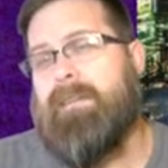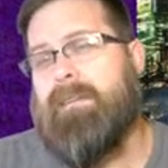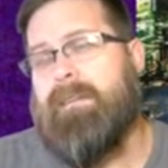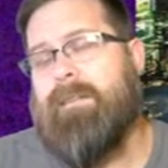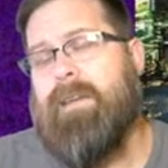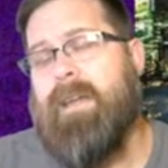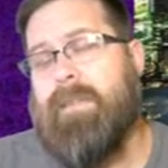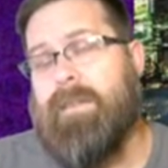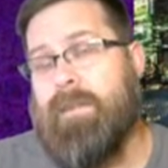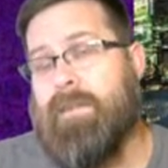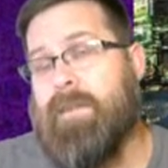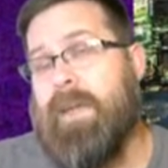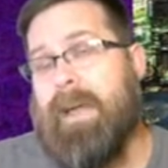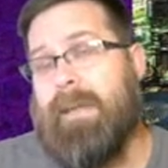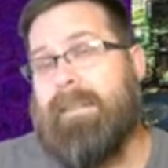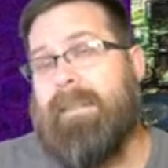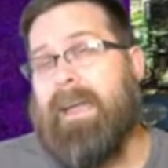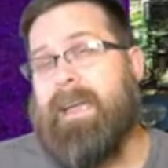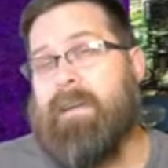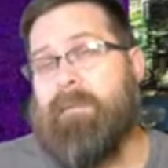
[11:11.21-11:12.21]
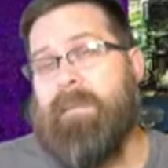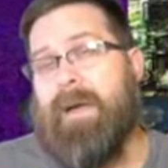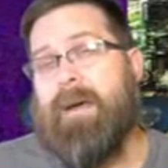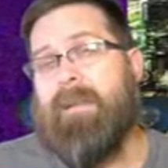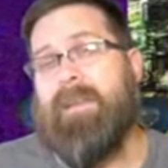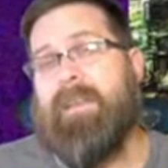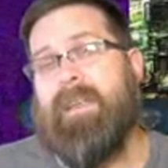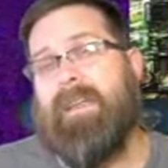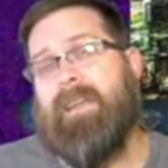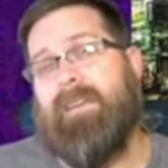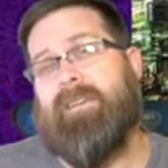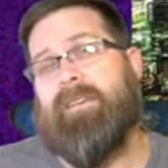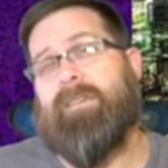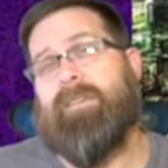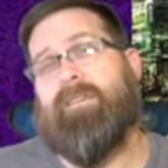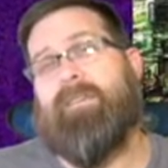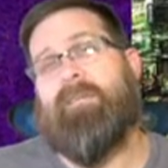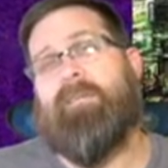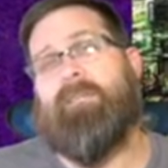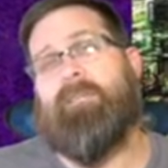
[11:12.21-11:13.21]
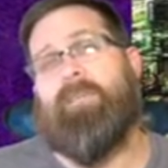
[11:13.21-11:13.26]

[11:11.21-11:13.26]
another thing I like about it is